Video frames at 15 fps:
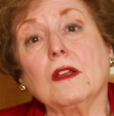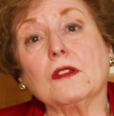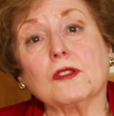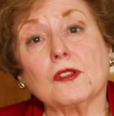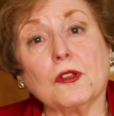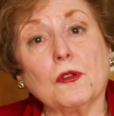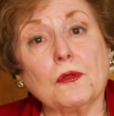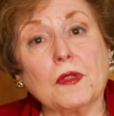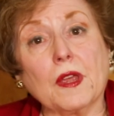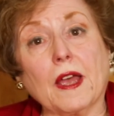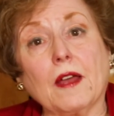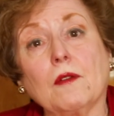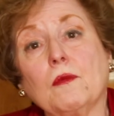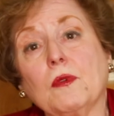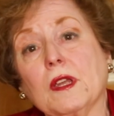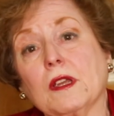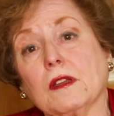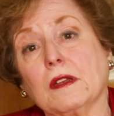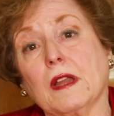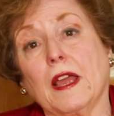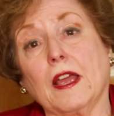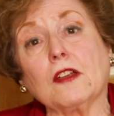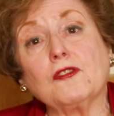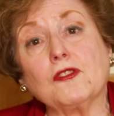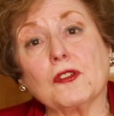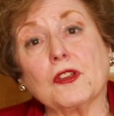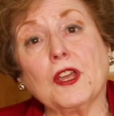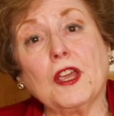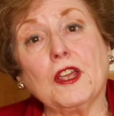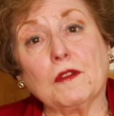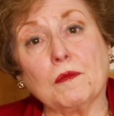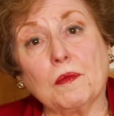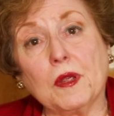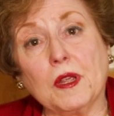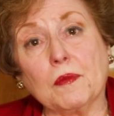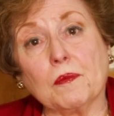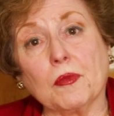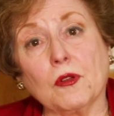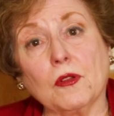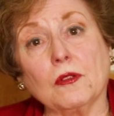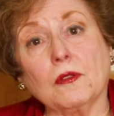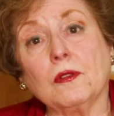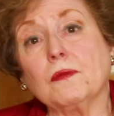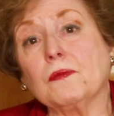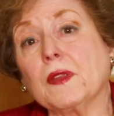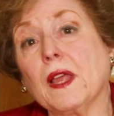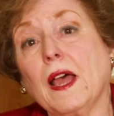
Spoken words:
so that we can educate people